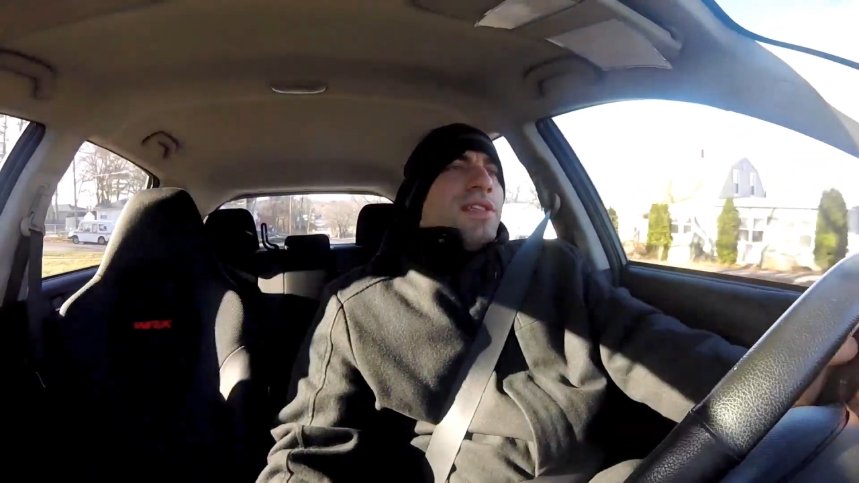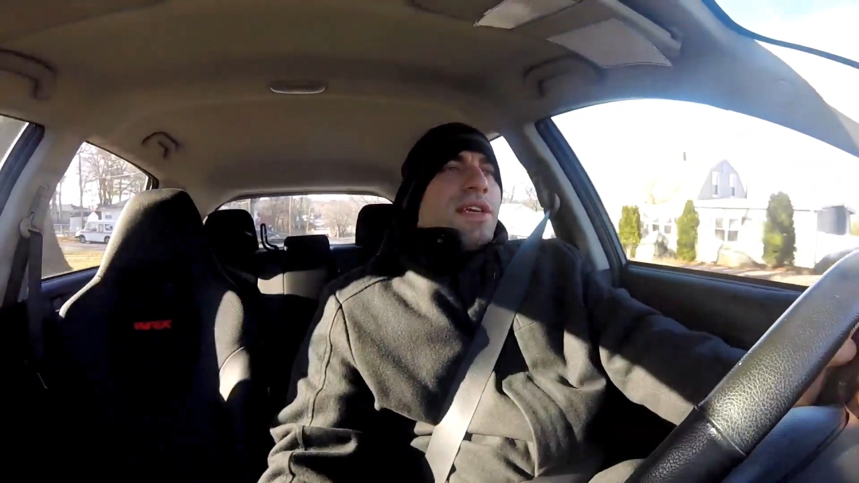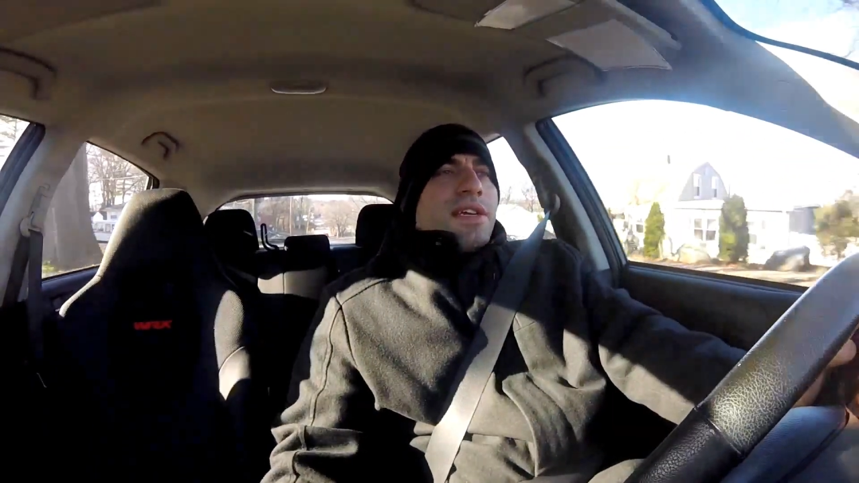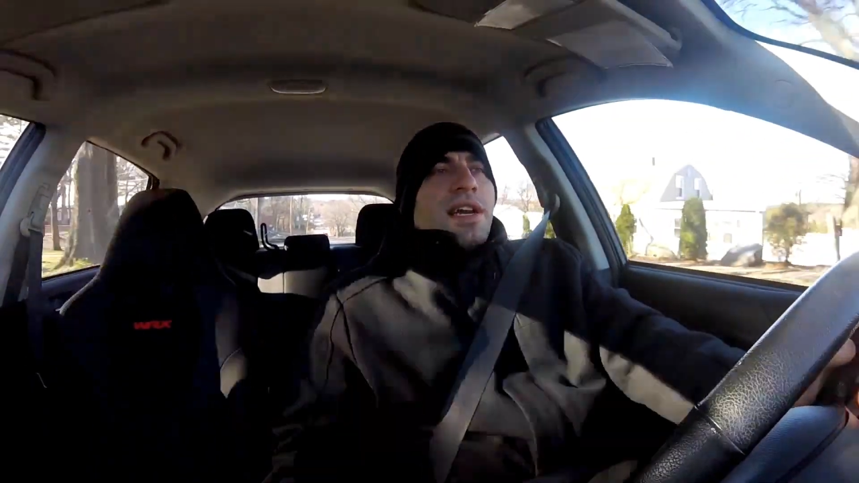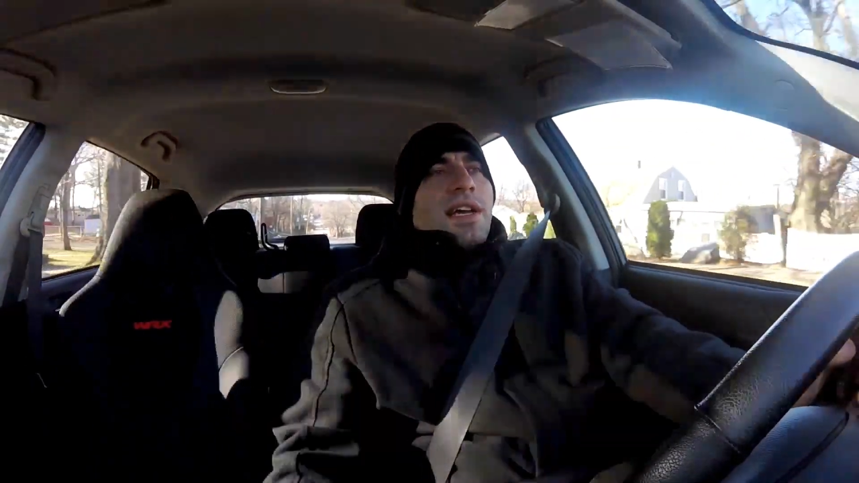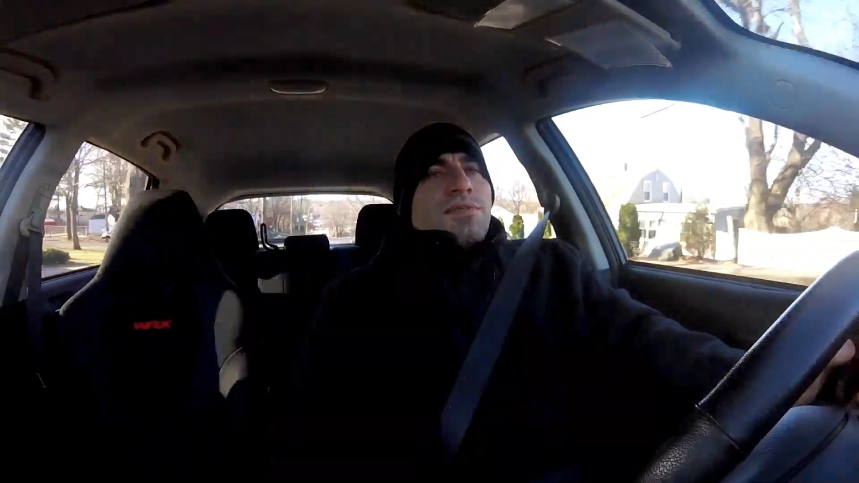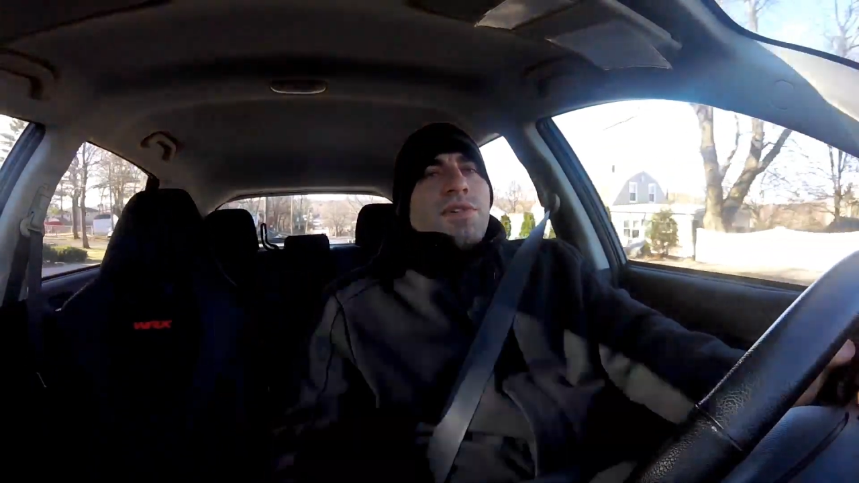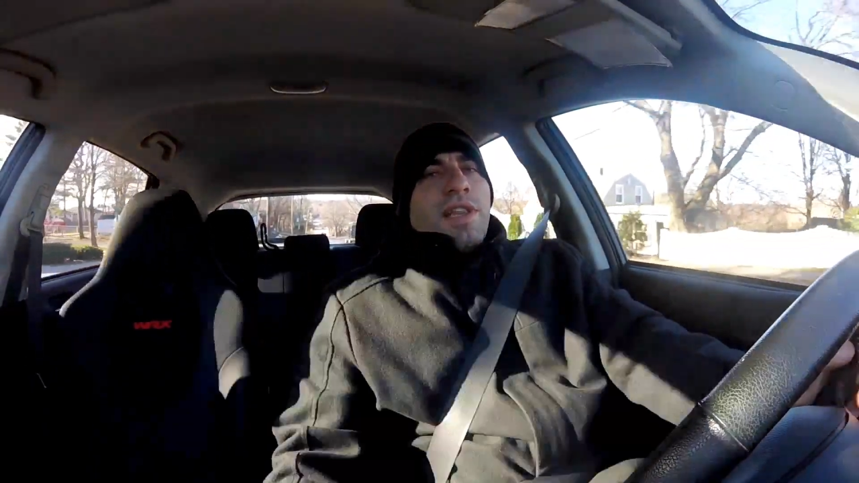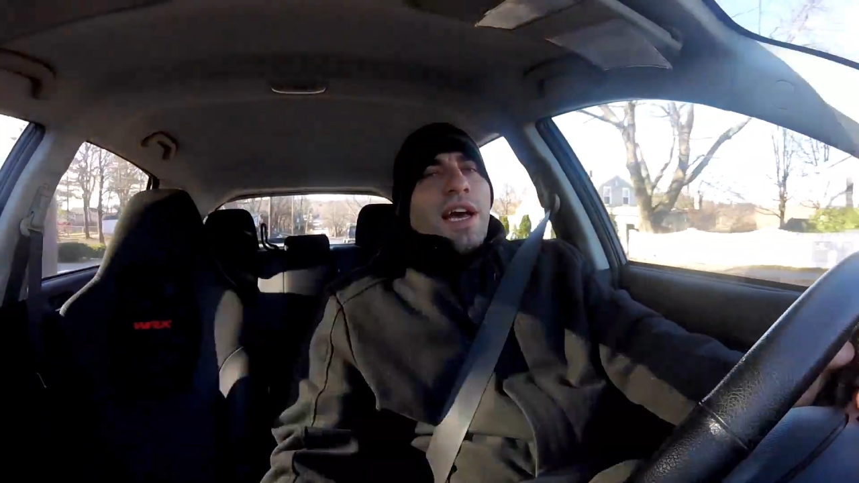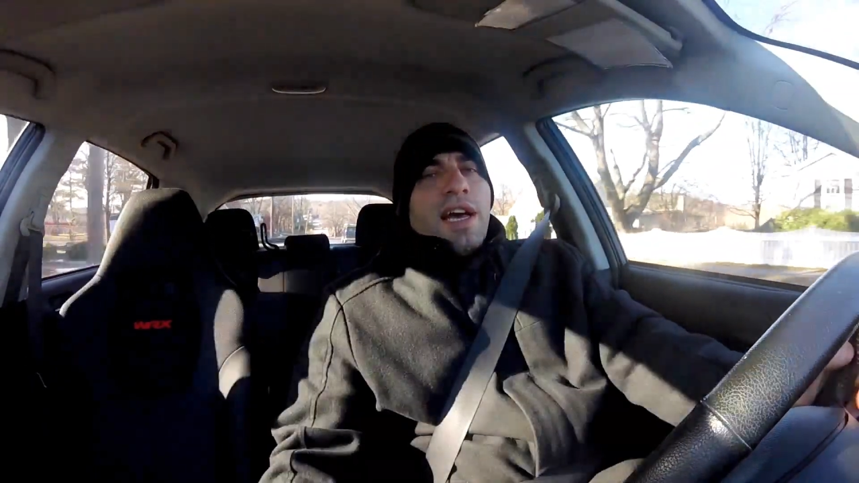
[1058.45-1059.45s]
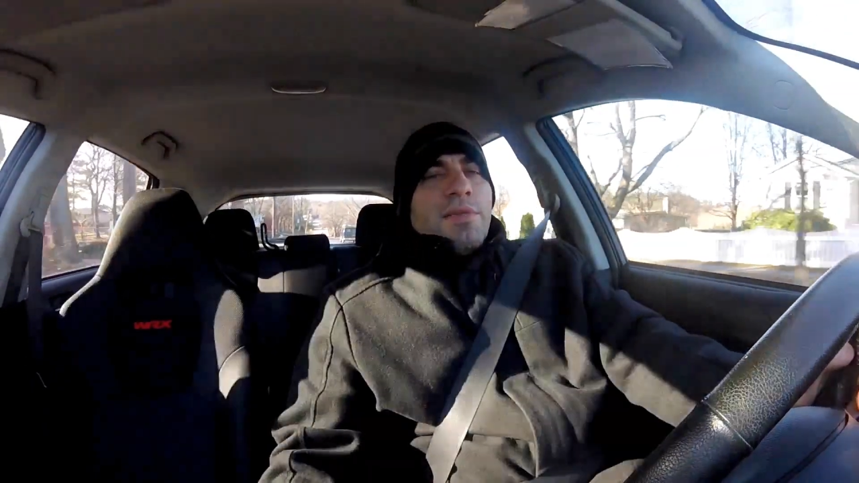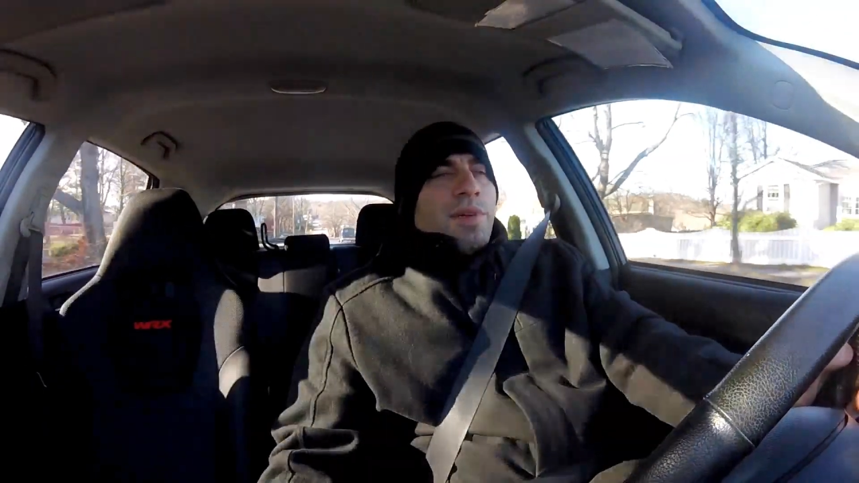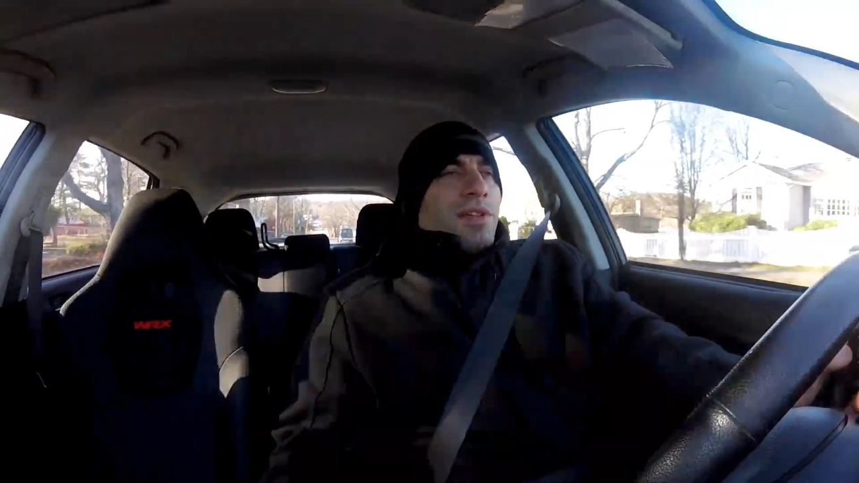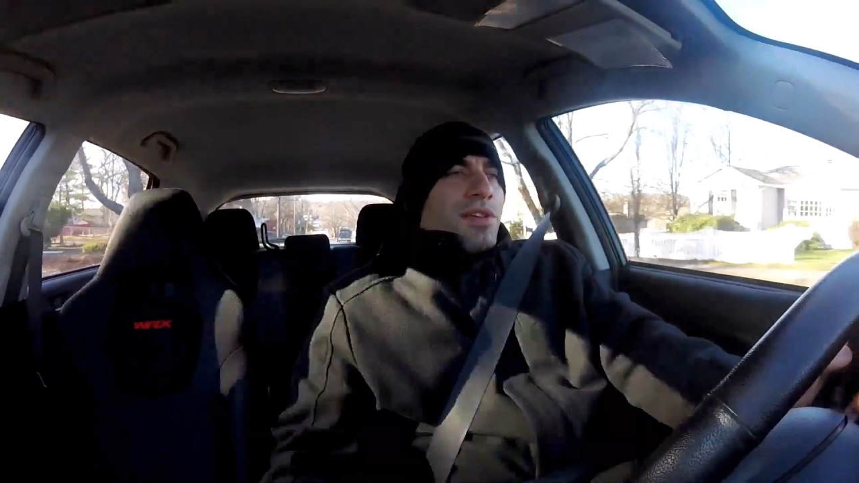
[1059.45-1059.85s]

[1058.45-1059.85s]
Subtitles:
they're not reliable.